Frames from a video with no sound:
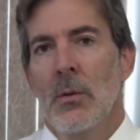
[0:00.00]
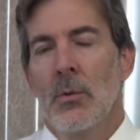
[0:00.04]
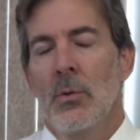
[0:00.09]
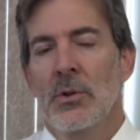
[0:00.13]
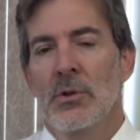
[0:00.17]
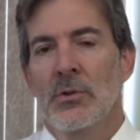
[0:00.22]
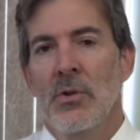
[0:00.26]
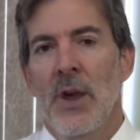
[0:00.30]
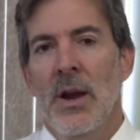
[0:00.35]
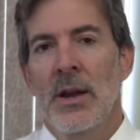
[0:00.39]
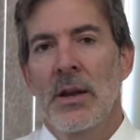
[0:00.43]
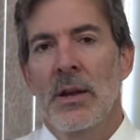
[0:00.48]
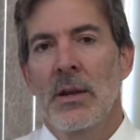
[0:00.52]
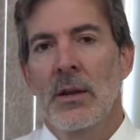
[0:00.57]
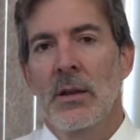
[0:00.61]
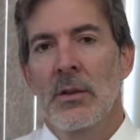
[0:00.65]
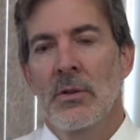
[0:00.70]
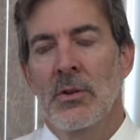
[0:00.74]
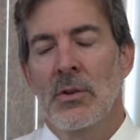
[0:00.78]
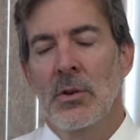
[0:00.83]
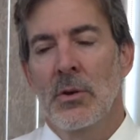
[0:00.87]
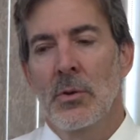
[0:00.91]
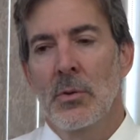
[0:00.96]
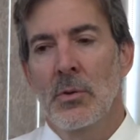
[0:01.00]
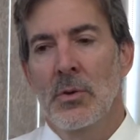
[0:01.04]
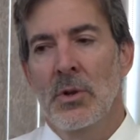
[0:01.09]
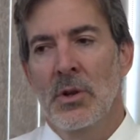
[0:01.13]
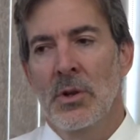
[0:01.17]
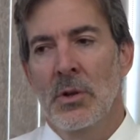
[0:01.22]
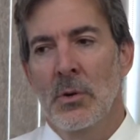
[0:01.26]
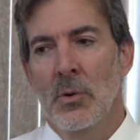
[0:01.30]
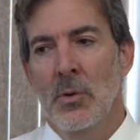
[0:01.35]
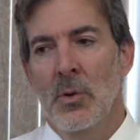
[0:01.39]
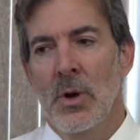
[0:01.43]
we'll try to get you
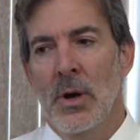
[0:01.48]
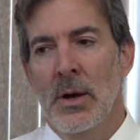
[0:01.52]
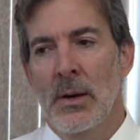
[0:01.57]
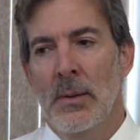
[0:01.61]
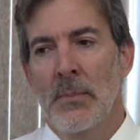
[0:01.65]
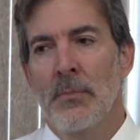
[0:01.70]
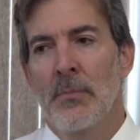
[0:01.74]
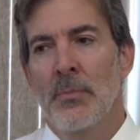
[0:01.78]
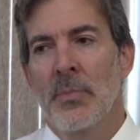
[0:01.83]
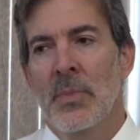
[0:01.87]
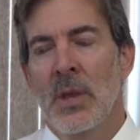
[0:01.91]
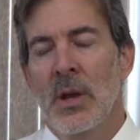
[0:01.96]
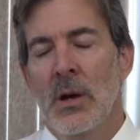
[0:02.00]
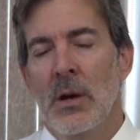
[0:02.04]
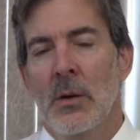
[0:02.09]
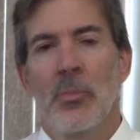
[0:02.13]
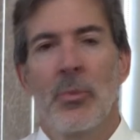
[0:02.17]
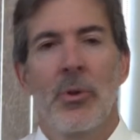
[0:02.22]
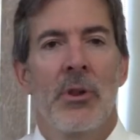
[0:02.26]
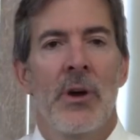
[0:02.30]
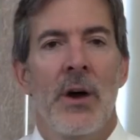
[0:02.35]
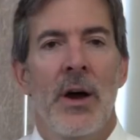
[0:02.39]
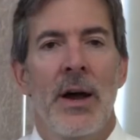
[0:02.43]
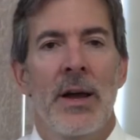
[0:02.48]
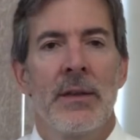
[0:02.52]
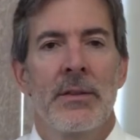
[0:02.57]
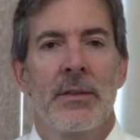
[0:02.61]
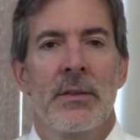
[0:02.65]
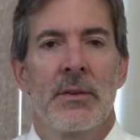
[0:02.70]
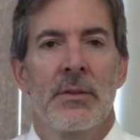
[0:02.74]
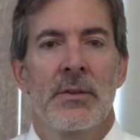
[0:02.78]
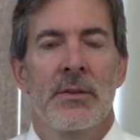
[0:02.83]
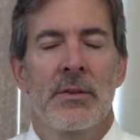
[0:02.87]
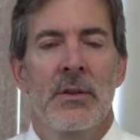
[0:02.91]
to apply
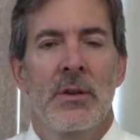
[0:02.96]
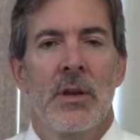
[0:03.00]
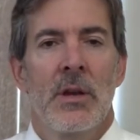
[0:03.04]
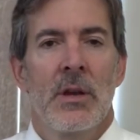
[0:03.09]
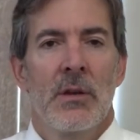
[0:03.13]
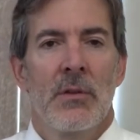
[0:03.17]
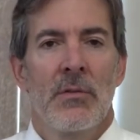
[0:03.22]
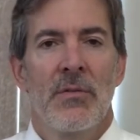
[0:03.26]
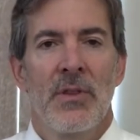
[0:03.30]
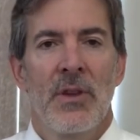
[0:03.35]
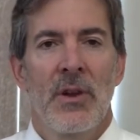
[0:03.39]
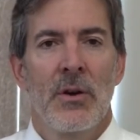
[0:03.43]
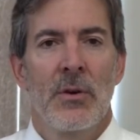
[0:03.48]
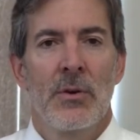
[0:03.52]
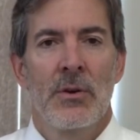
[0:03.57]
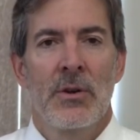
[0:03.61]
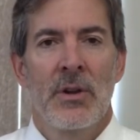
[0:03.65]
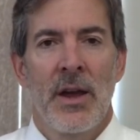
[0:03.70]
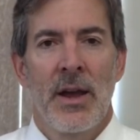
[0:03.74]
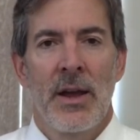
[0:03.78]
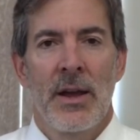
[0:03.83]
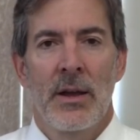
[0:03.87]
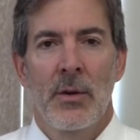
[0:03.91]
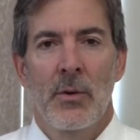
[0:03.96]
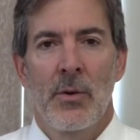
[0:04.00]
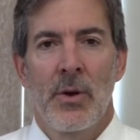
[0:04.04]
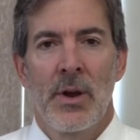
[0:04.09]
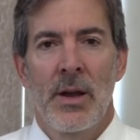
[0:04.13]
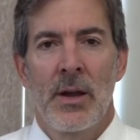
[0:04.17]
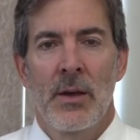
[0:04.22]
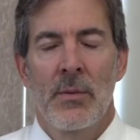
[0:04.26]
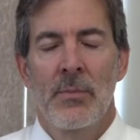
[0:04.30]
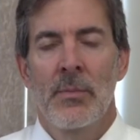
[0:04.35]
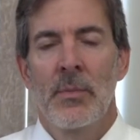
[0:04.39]
this flow
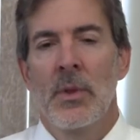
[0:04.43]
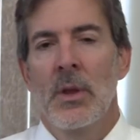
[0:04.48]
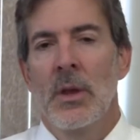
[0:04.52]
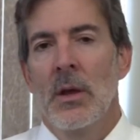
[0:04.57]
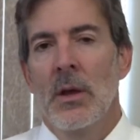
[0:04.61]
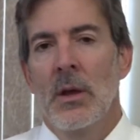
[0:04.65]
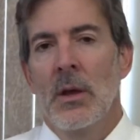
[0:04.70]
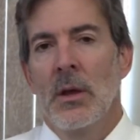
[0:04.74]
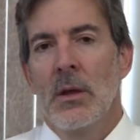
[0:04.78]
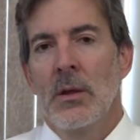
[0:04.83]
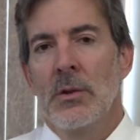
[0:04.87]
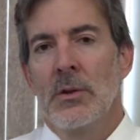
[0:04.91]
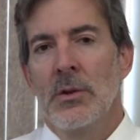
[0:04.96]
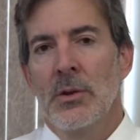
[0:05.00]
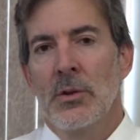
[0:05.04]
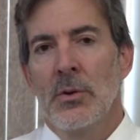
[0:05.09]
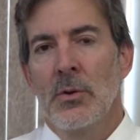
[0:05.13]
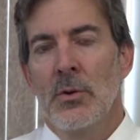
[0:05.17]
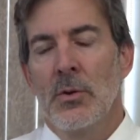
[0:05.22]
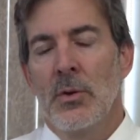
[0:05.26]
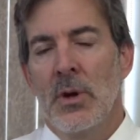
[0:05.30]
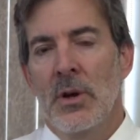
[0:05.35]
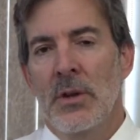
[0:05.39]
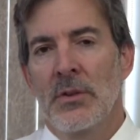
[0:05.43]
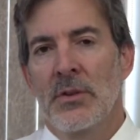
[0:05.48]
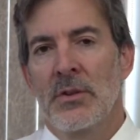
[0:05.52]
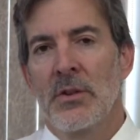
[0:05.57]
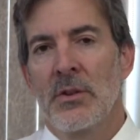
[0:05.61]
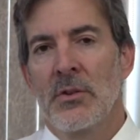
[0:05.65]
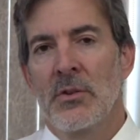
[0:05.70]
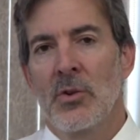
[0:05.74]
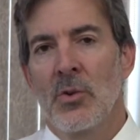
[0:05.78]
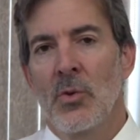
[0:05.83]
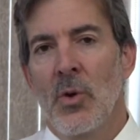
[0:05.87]
diagram to a
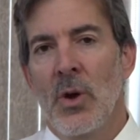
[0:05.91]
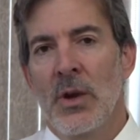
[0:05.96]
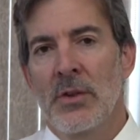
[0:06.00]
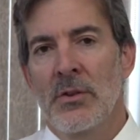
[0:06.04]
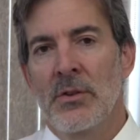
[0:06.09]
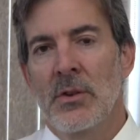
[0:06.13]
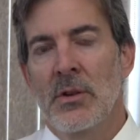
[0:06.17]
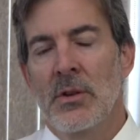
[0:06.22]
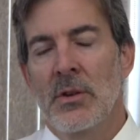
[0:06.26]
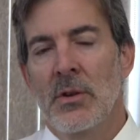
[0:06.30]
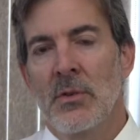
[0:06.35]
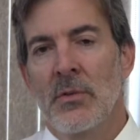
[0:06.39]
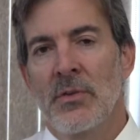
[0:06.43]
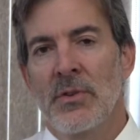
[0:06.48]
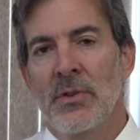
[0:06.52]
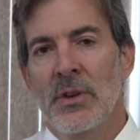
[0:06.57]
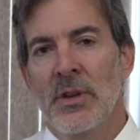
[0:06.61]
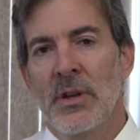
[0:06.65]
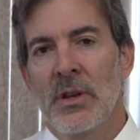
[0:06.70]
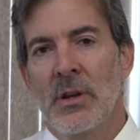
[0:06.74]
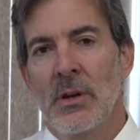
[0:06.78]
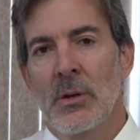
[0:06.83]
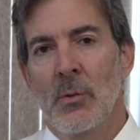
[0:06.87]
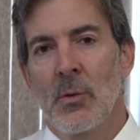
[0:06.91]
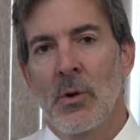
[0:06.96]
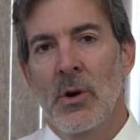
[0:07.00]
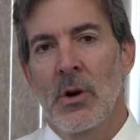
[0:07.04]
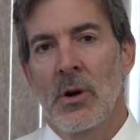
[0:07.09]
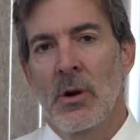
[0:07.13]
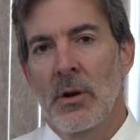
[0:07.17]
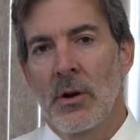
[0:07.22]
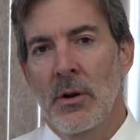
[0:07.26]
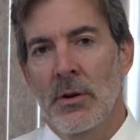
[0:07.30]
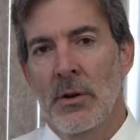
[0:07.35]
situation you've seen at
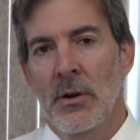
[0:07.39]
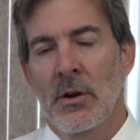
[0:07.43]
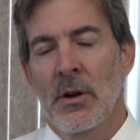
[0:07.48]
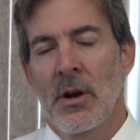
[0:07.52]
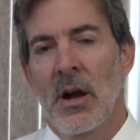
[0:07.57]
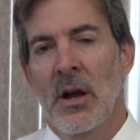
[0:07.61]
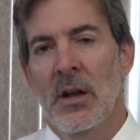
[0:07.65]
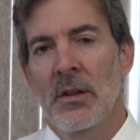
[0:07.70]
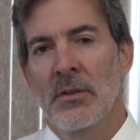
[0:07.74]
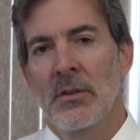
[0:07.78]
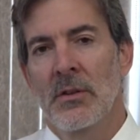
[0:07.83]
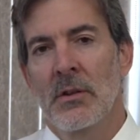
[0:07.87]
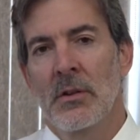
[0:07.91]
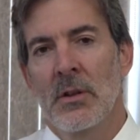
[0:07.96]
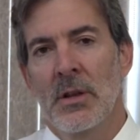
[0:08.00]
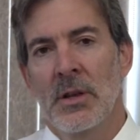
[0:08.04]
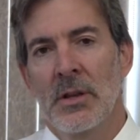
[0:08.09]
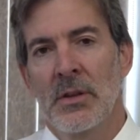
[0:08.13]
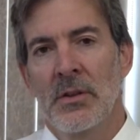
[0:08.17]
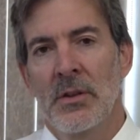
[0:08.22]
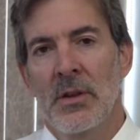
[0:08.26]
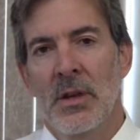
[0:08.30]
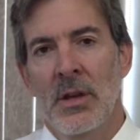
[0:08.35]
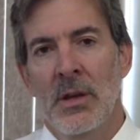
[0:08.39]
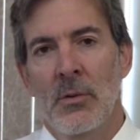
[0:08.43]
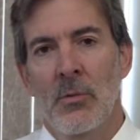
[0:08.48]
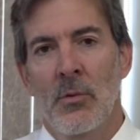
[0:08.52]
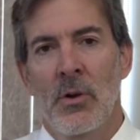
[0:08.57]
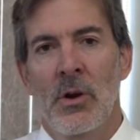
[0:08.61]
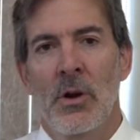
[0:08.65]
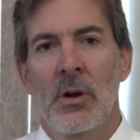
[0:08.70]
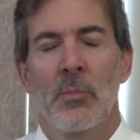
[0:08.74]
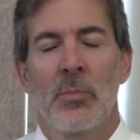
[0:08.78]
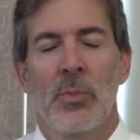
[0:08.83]
work or you're constantly seeing
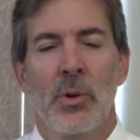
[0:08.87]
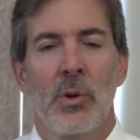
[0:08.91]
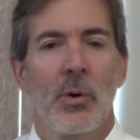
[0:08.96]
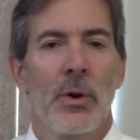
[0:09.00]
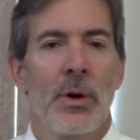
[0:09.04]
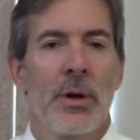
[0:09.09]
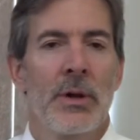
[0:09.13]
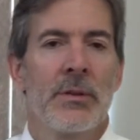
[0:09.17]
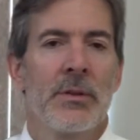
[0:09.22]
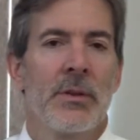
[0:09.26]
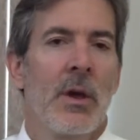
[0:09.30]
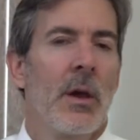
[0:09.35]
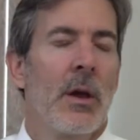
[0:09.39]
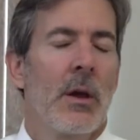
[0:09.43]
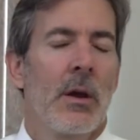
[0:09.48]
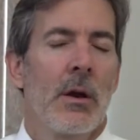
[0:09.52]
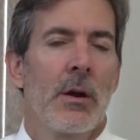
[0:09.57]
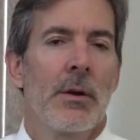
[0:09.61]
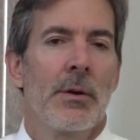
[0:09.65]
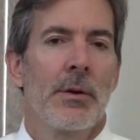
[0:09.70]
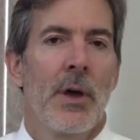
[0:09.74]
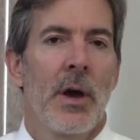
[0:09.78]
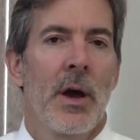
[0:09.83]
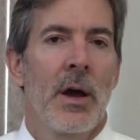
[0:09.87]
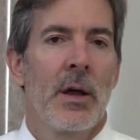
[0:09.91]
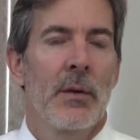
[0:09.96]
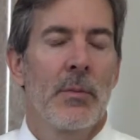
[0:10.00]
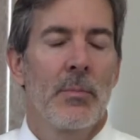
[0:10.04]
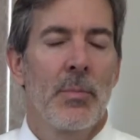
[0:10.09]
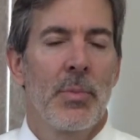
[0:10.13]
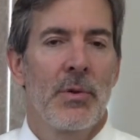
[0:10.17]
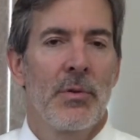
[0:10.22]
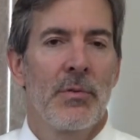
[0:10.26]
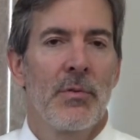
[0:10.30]
where employees are
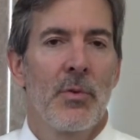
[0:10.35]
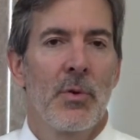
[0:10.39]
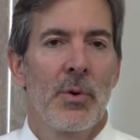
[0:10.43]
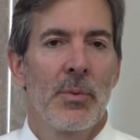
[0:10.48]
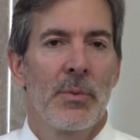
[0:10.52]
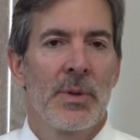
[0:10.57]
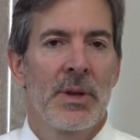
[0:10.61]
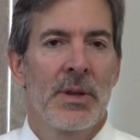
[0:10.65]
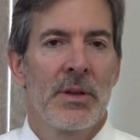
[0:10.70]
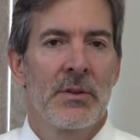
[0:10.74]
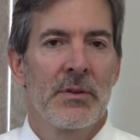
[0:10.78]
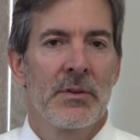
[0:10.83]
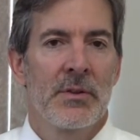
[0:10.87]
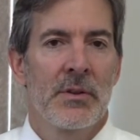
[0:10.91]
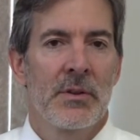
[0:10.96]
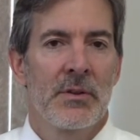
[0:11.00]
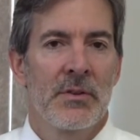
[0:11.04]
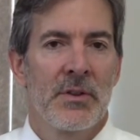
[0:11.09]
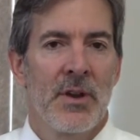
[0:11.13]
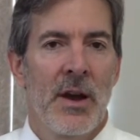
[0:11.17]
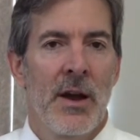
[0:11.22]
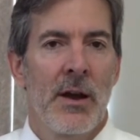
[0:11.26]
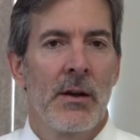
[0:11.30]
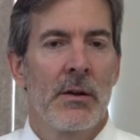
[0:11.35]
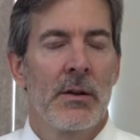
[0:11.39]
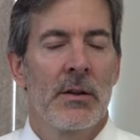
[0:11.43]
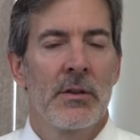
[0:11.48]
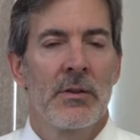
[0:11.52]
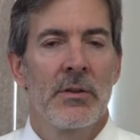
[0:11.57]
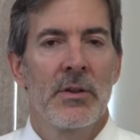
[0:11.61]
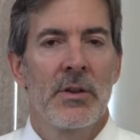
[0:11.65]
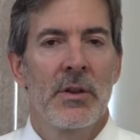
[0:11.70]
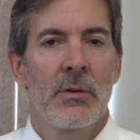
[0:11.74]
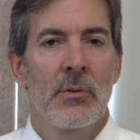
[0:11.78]
not performing as desired,
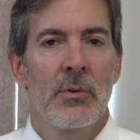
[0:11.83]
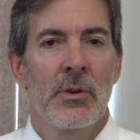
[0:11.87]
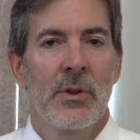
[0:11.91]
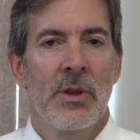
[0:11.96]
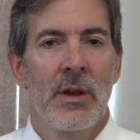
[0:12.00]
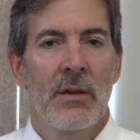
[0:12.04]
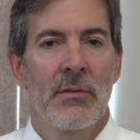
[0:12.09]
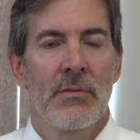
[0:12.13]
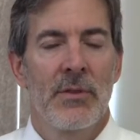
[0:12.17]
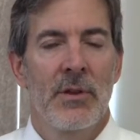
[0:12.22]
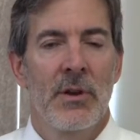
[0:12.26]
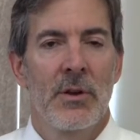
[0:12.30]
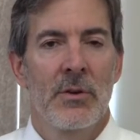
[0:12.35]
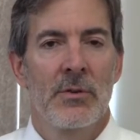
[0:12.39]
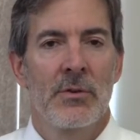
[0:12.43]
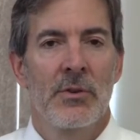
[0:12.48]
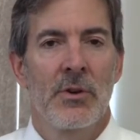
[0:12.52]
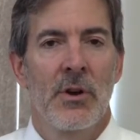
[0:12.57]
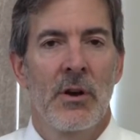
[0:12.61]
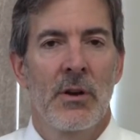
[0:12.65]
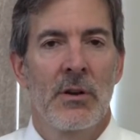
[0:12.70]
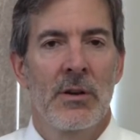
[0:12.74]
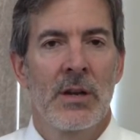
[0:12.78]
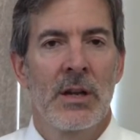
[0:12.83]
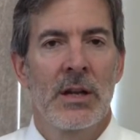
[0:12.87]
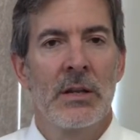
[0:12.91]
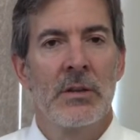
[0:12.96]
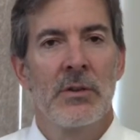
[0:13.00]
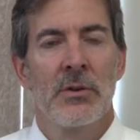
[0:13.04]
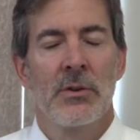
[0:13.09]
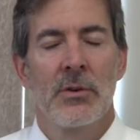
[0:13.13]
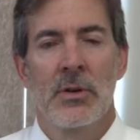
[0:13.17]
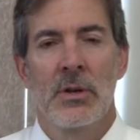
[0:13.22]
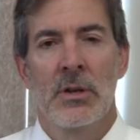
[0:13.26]
and see where that flow chart
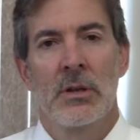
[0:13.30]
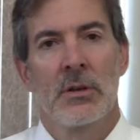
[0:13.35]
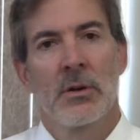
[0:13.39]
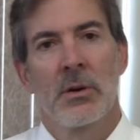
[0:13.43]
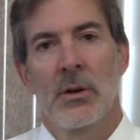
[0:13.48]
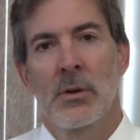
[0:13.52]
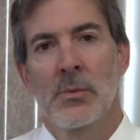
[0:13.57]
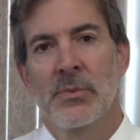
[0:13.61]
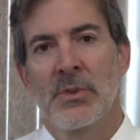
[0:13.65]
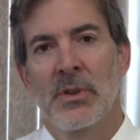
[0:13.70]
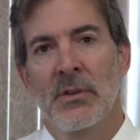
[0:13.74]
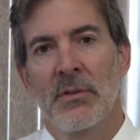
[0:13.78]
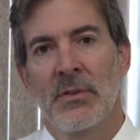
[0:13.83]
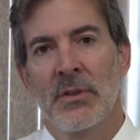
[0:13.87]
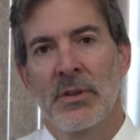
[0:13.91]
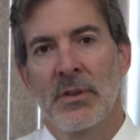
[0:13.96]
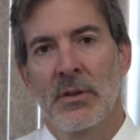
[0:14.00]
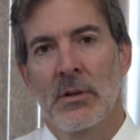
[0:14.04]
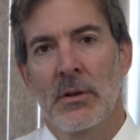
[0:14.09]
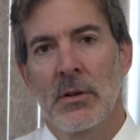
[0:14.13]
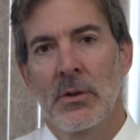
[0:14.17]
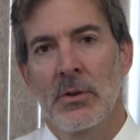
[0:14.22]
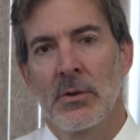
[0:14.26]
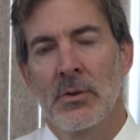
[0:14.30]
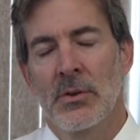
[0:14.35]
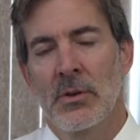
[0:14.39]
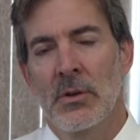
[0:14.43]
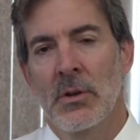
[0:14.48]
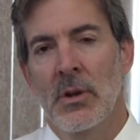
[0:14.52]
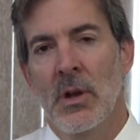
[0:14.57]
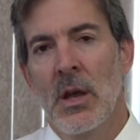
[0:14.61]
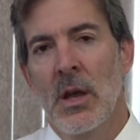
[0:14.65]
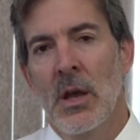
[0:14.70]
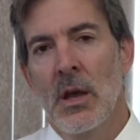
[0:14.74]
leads you in terms of a solution.